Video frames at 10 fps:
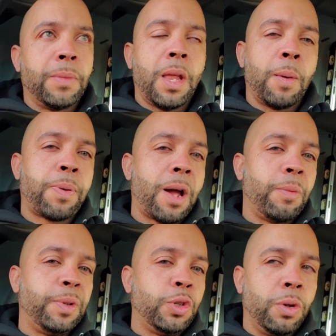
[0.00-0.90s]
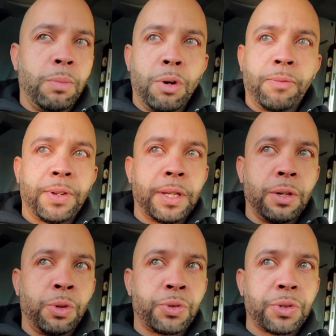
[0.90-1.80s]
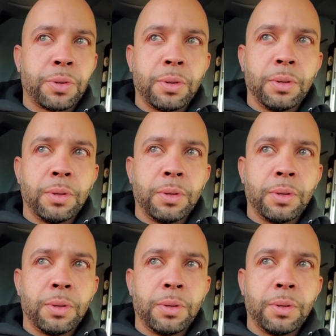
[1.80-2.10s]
I'll probably be doing more videos